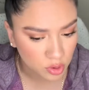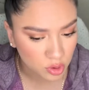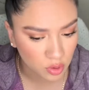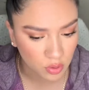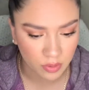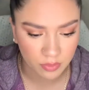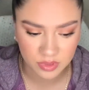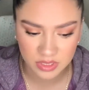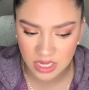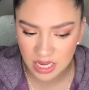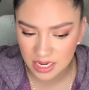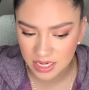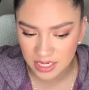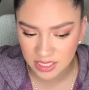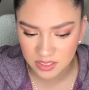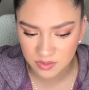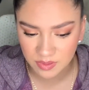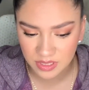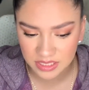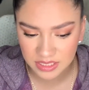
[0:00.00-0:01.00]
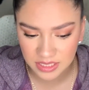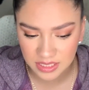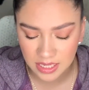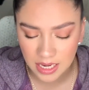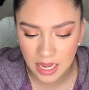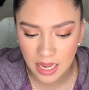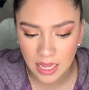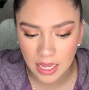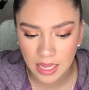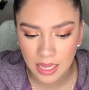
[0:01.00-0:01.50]
I was kind of expecting
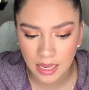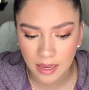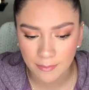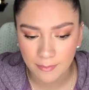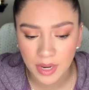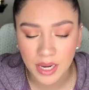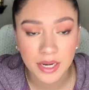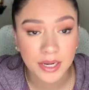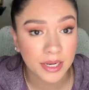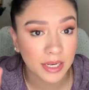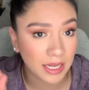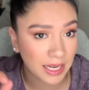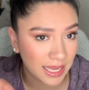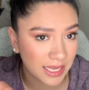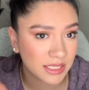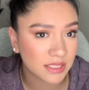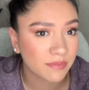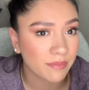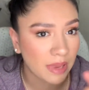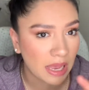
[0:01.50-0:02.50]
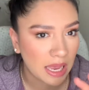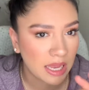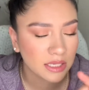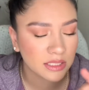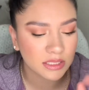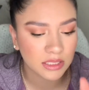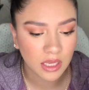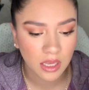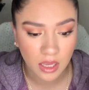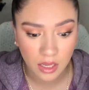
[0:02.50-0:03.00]
less matte,
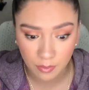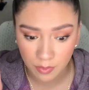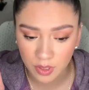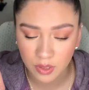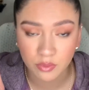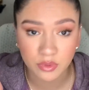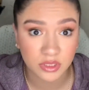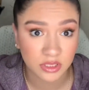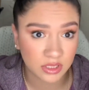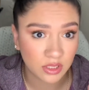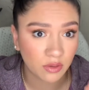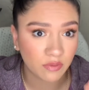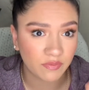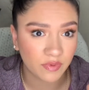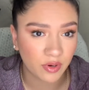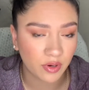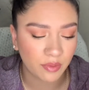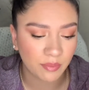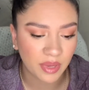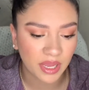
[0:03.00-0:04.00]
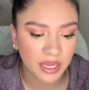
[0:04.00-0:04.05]
but it was still very matte.